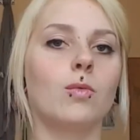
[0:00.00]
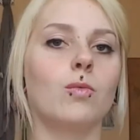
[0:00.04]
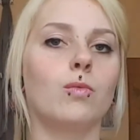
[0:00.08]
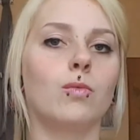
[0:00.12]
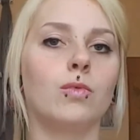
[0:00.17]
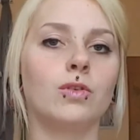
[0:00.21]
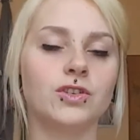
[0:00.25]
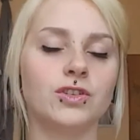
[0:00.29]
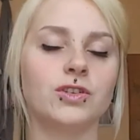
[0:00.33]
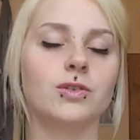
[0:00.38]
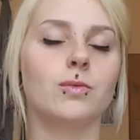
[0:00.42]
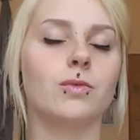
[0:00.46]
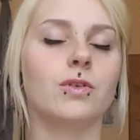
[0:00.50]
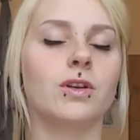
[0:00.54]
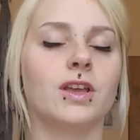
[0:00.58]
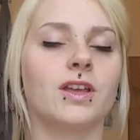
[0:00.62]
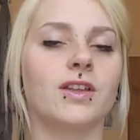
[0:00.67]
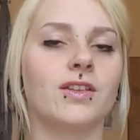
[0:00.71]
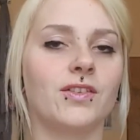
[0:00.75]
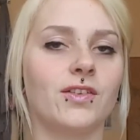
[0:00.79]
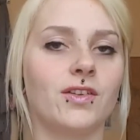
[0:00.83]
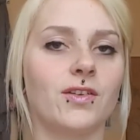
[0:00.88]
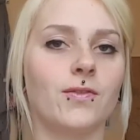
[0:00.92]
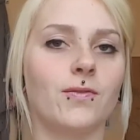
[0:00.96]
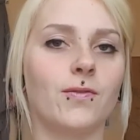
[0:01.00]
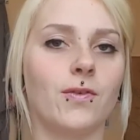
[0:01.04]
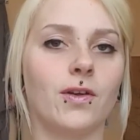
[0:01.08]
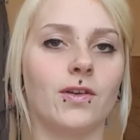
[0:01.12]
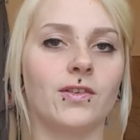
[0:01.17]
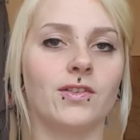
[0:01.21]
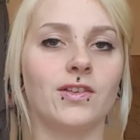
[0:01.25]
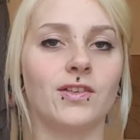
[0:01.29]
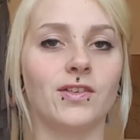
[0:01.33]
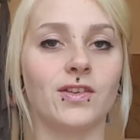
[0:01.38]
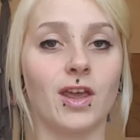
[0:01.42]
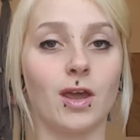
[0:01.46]
What you want to consider
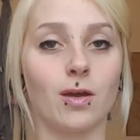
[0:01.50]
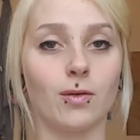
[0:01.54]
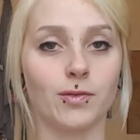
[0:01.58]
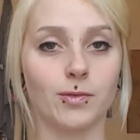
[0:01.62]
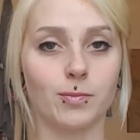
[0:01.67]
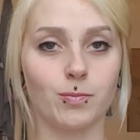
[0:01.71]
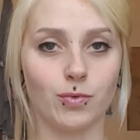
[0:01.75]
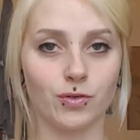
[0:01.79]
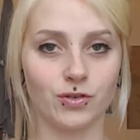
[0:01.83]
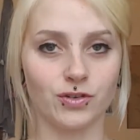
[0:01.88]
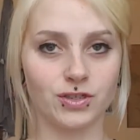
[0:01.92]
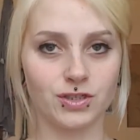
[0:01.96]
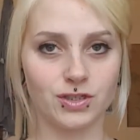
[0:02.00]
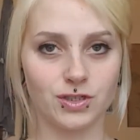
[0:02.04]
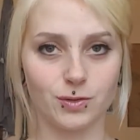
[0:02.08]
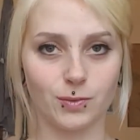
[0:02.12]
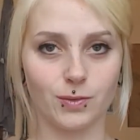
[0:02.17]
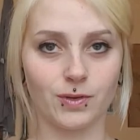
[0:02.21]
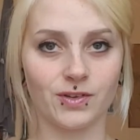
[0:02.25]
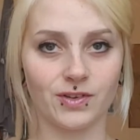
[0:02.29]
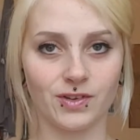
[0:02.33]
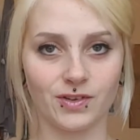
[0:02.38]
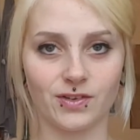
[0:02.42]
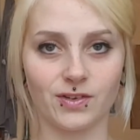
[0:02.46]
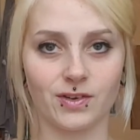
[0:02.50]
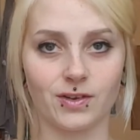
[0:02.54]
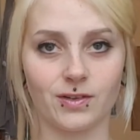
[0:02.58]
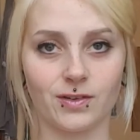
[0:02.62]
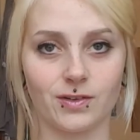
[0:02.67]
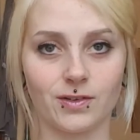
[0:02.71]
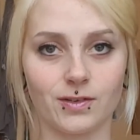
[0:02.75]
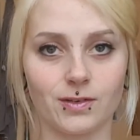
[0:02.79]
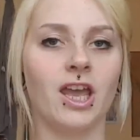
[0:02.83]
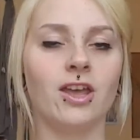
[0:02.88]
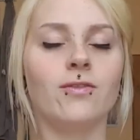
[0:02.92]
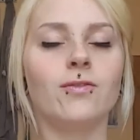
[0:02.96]
first is how it was pushed into
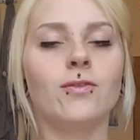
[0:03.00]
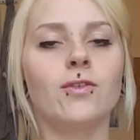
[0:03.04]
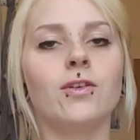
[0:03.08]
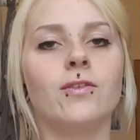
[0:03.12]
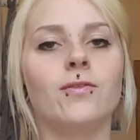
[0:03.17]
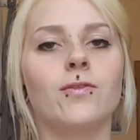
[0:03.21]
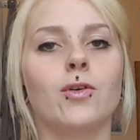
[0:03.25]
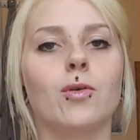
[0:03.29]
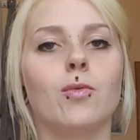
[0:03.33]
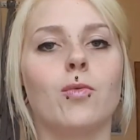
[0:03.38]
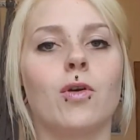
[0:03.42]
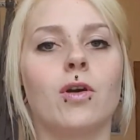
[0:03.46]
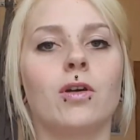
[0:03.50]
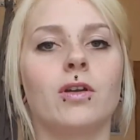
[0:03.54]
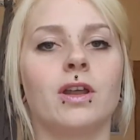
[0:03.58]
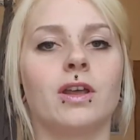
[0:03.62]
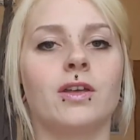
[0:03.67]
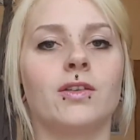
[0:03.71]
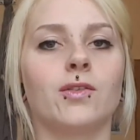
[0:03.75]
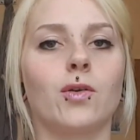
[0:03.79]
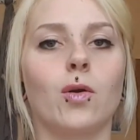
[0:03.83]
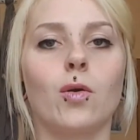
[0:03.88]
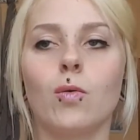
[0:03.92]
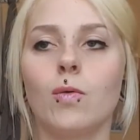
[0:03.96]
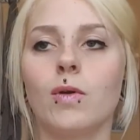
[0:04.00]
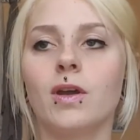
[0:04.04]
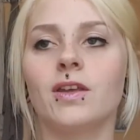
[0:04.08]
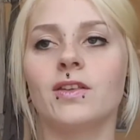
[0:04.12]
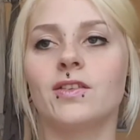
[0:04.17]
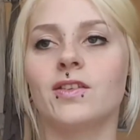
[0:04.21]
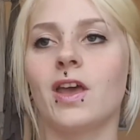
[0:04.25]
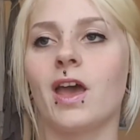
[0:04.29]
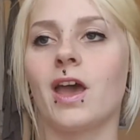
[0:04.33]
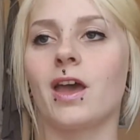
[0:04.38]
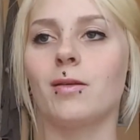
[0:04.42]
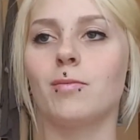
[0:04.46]
existence. Even if your world has always
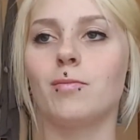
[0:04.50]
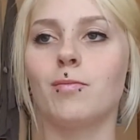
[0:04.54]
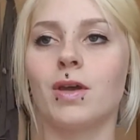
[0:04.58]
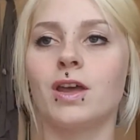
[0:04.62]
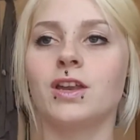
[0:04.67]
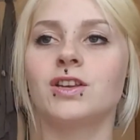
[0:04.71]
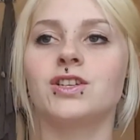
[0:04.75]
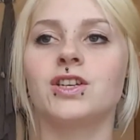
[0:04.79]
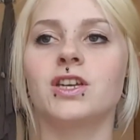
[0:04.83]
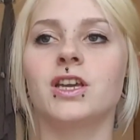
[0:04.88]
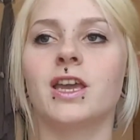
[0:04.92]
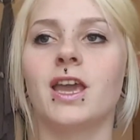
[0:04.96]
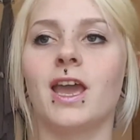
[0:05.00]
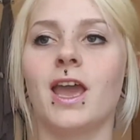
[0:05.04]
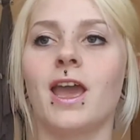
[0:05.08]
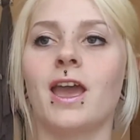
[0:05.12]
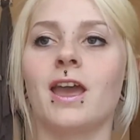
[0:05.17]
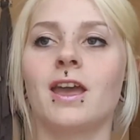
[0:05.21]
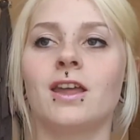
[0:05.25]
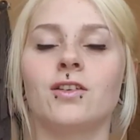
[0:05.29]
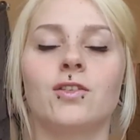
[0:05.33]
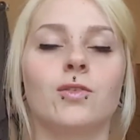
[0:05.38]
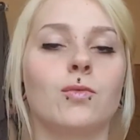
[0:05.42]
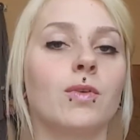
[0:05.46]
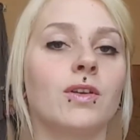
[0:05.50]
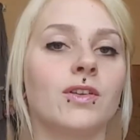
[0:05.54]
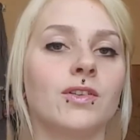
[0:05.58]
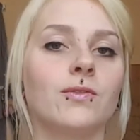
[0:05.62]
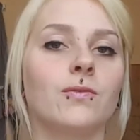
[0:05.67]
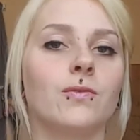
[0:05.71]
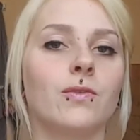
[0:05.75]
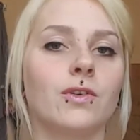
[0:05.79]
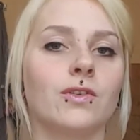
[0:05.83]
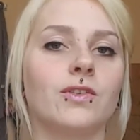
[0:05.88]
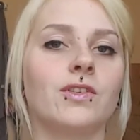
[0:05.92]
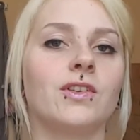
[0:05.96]
had magic and the reason
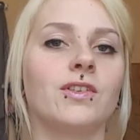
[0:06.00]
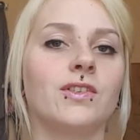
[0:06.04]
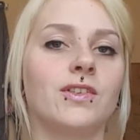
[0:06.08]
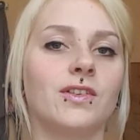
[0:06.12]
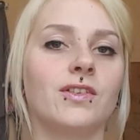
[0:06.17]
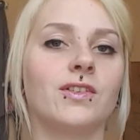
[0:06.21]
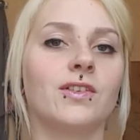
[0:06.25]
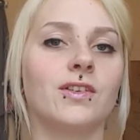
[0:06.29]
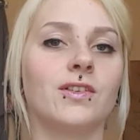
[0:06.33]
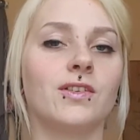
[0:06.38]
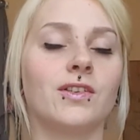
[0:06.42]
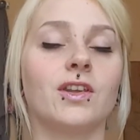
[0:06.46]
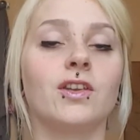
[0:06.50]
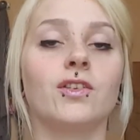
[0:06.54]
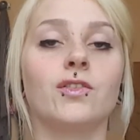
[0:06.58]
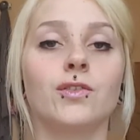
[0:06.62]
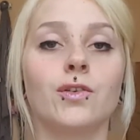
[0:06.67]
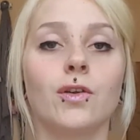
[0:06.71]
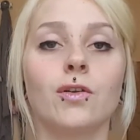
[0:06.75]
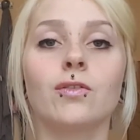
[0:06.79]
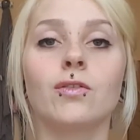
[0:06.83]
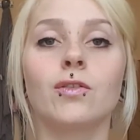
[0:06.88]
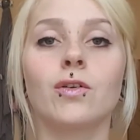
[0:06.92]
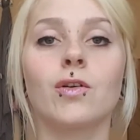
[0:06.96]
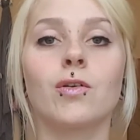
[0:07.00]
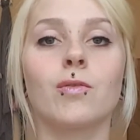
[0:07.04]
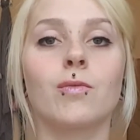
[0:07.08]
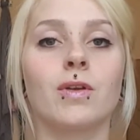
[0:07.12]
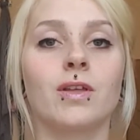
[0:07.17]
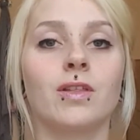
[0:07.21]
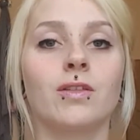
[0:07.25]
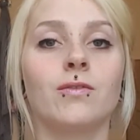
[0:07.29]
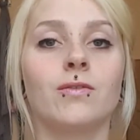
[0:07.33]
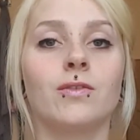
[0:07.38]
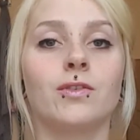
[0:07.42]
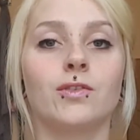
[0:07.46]
for its existence is no longer
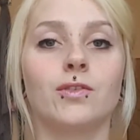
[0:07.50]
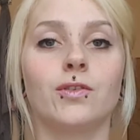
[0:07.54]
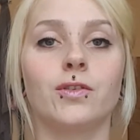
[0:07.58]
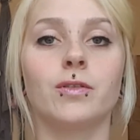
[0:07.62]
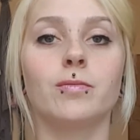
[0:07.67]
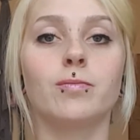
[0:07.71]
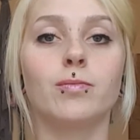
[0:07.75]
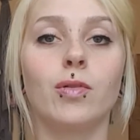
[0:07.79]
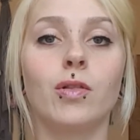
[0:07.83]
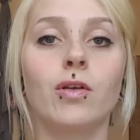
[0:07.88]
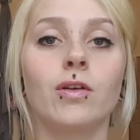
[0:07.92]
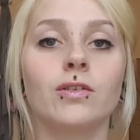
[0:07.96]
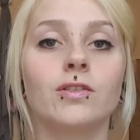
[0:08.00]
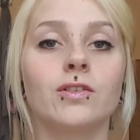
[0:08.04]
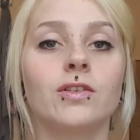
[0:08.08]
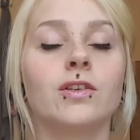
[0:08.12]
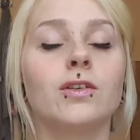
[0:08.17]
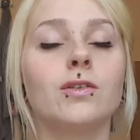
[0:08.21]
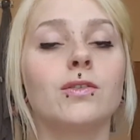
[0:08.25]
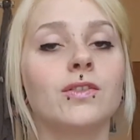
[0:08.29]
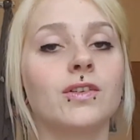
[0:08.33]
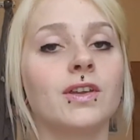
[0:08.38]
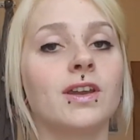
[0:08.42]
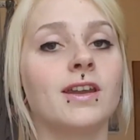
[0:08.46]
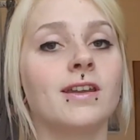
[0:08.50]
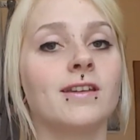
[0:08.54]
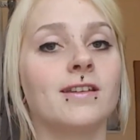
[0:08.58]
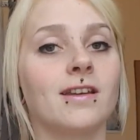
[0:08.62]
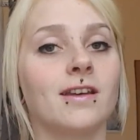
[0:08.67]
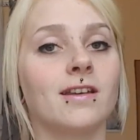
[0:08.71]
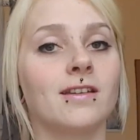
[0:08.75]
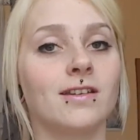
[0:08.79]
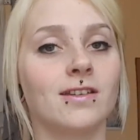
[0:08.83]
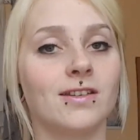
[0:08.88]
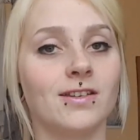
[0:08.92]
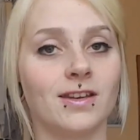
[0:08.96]
relevant to the plot, you still need to
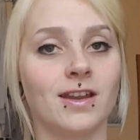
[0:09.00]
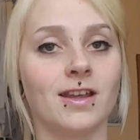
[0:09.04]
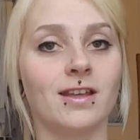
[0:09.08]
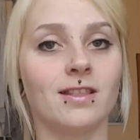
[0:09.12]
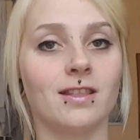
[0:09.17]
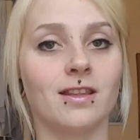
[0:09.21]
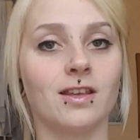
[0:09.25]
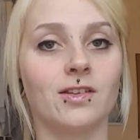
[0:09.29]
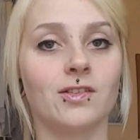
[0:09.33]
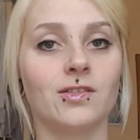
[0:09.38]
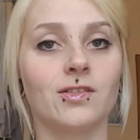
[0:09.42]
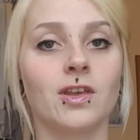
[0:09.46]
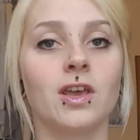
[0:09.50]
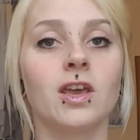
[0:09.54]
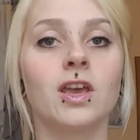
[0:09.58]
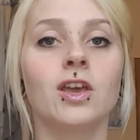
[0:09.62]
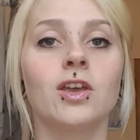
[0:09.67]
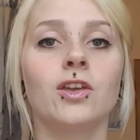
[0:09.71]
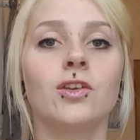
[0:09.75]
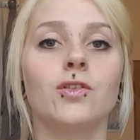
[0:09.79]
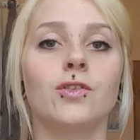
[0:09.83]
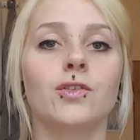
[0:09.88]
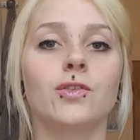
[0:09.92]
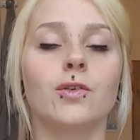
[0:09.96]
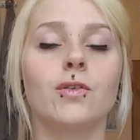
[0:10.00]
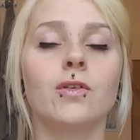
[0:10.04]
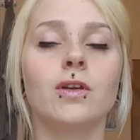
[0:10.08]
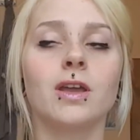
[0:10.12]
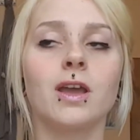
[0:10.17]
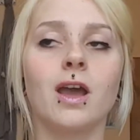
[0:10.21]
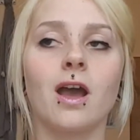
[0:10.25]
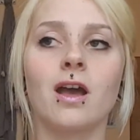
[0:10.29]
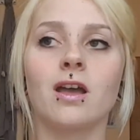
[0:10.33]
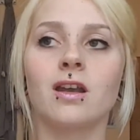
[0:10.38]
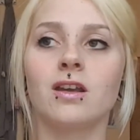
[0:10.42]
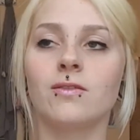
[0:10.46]
understand this. Your story
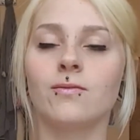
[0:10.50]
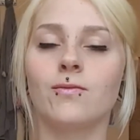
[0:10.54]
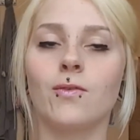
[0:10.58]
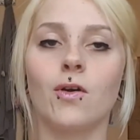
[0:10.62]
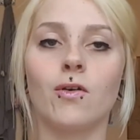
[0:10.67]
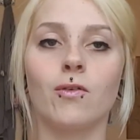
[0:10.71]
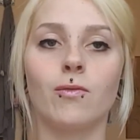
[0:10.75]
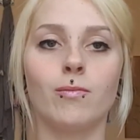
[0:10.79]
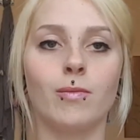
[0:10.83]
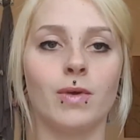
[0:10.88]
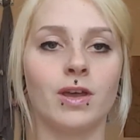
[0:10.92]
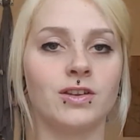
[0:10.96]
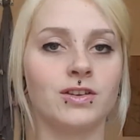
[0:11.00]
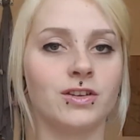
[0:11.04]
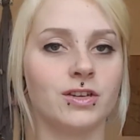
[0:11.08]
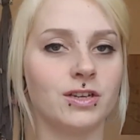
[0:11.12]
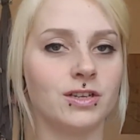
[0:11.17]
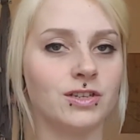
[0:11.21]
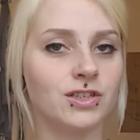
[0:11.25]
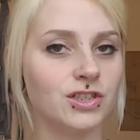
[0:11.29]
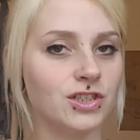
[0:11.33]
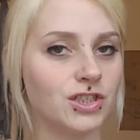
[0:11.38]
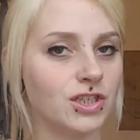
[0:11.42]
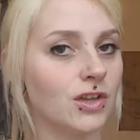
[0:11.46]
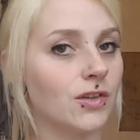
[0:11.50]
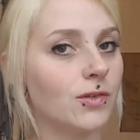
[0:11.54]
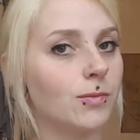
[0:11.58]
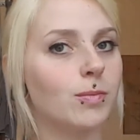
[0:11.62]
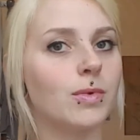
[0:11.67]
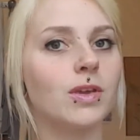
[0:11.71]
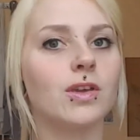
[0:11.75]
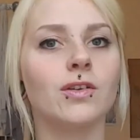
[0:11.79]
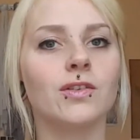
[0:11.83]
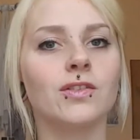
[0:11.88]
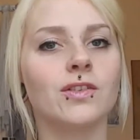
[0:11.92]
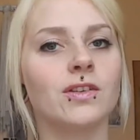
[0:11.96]
can't involve magic just
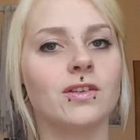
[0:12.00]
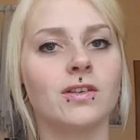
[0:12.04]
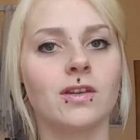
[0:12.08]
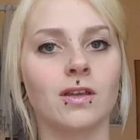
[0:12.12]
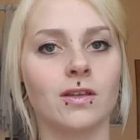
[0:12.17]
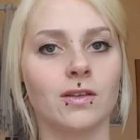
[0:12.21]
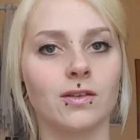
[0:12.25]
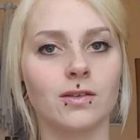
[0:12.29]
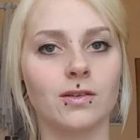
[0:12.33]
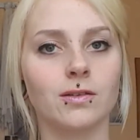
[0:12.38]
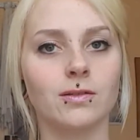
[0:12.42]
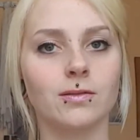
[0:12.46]
because it does.